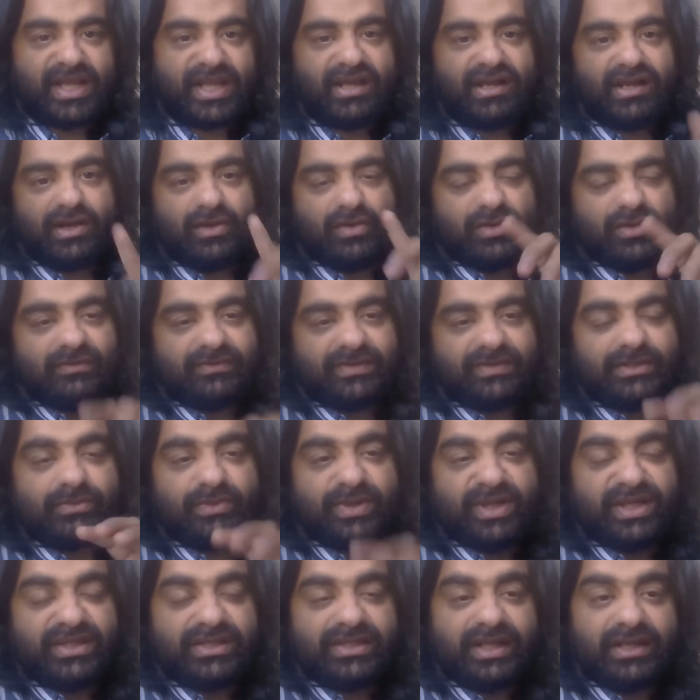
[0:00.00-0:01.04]
And out of the
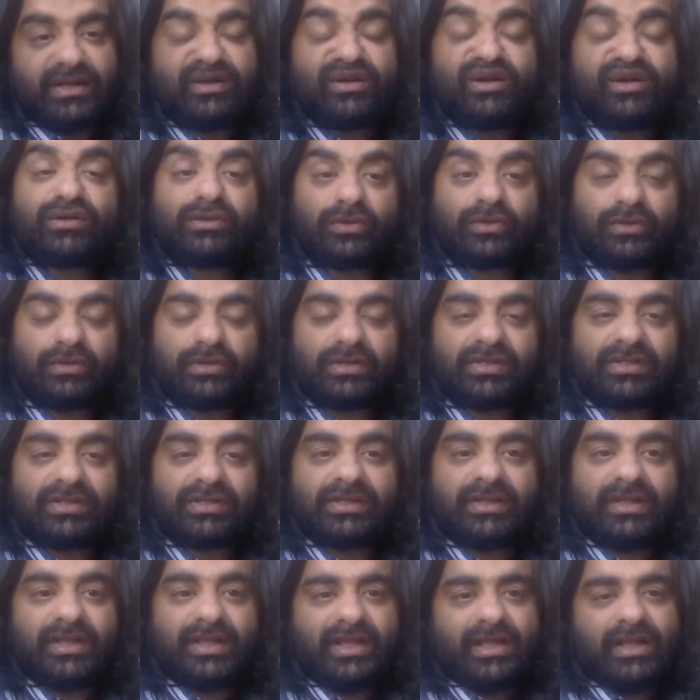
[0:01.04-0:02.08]
2,300
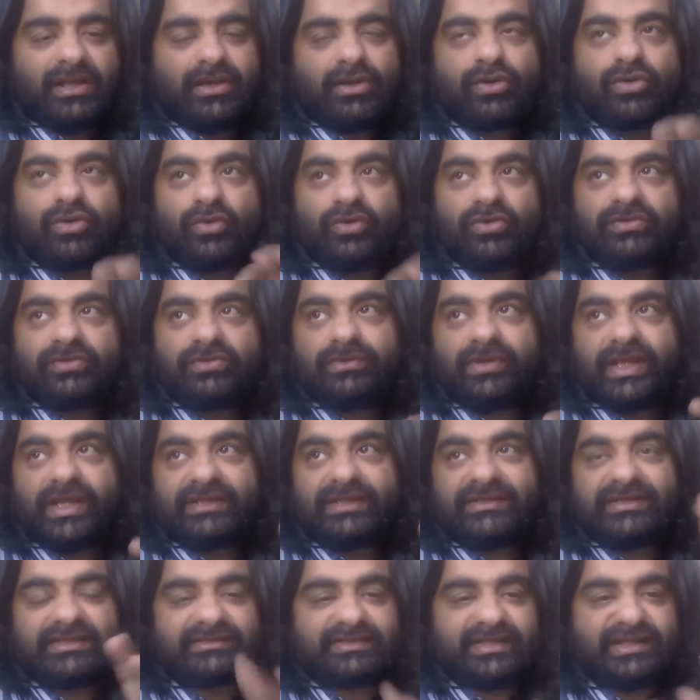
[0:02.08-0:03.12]
crores, close to
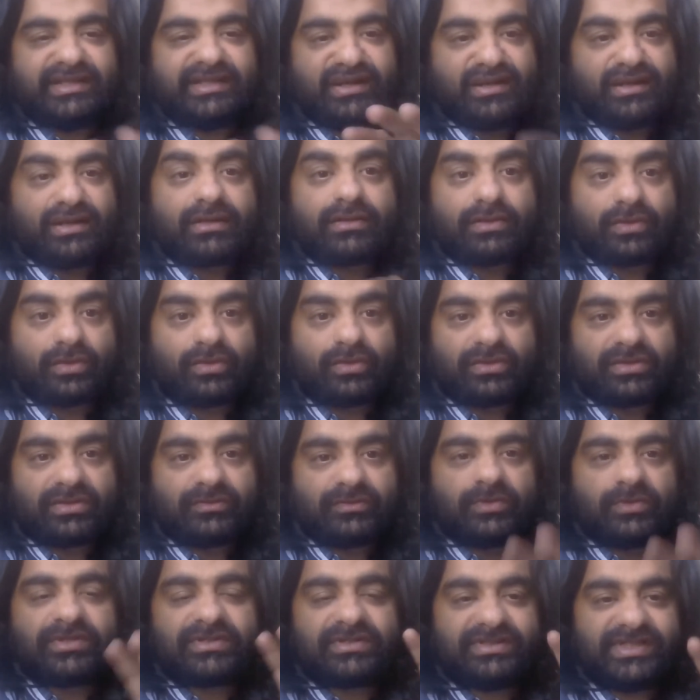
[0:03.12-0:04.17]
like 1,600
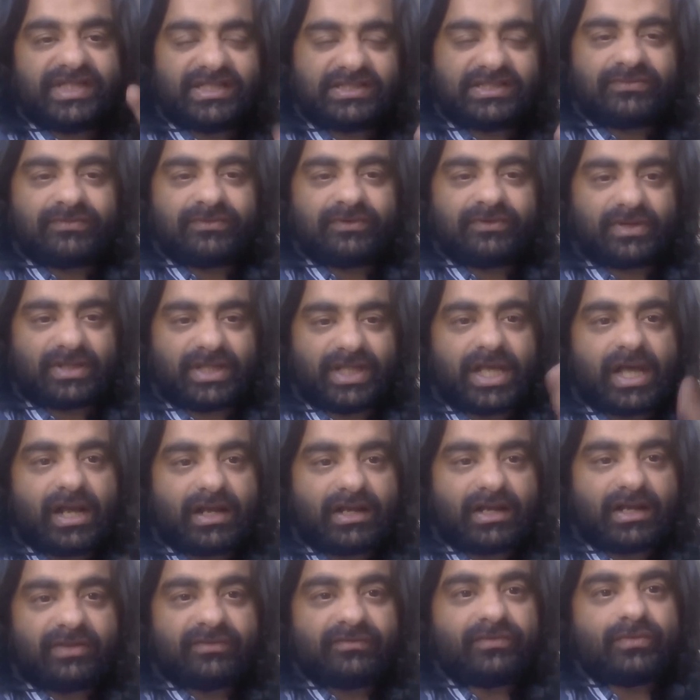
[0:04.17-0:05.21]
crores was just for the
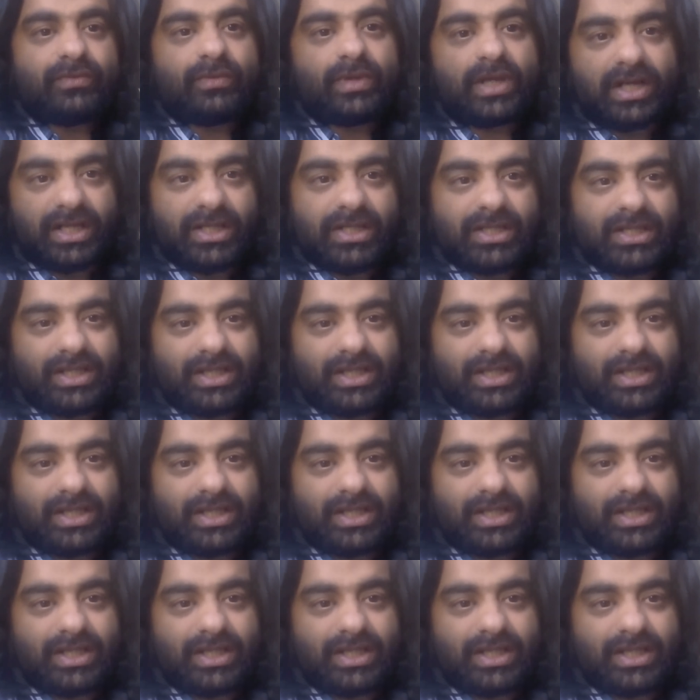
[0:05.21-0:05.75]
Arctic fuel.